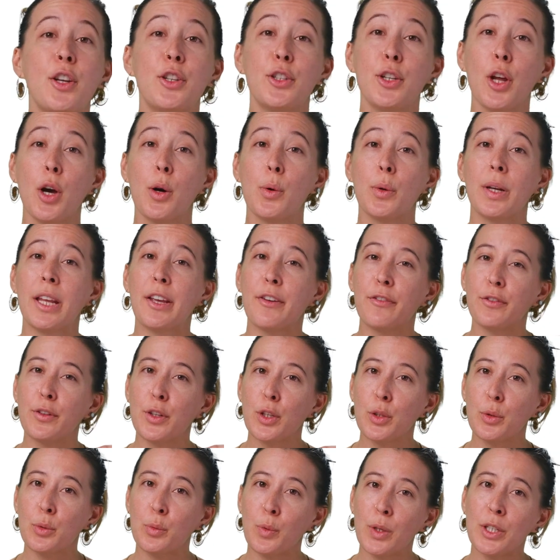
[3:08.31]
Note, if
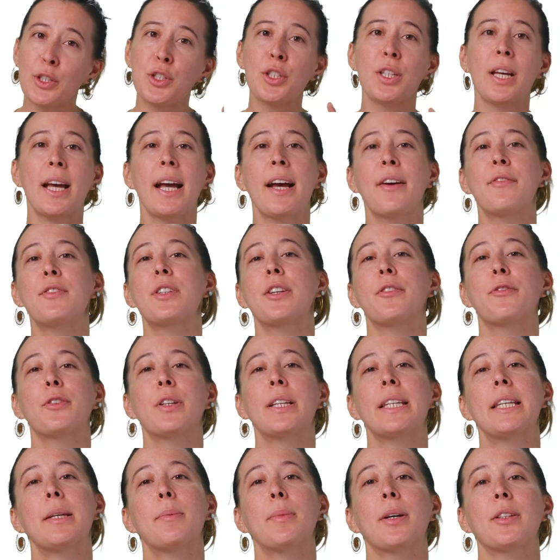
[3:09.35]
you wish to have
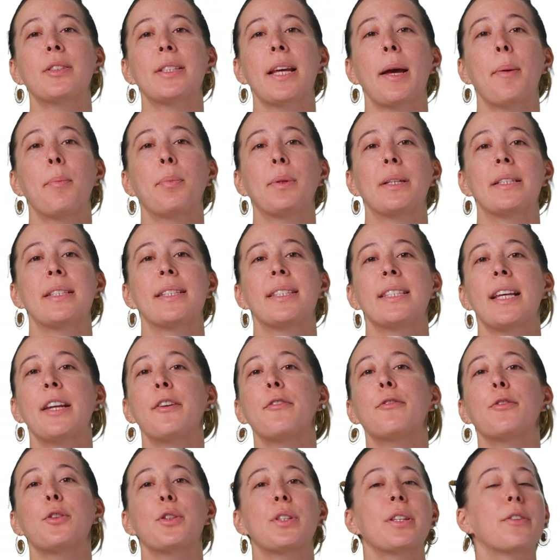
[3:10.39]
different email templates
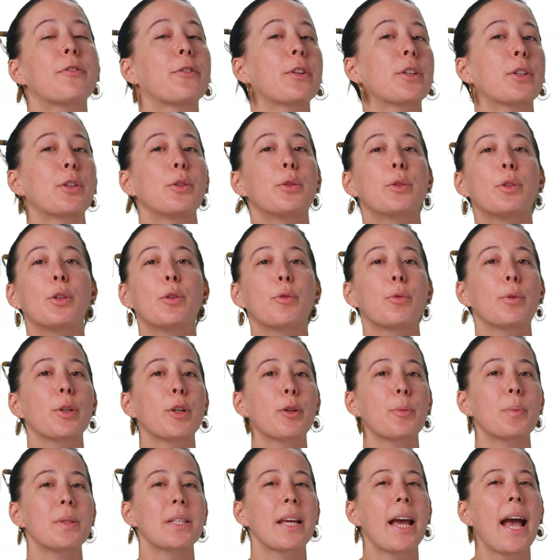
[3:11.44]
sent for different Google
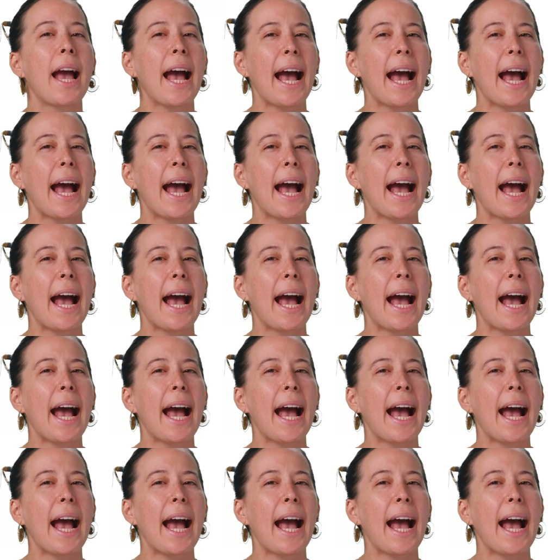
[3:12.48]
groups,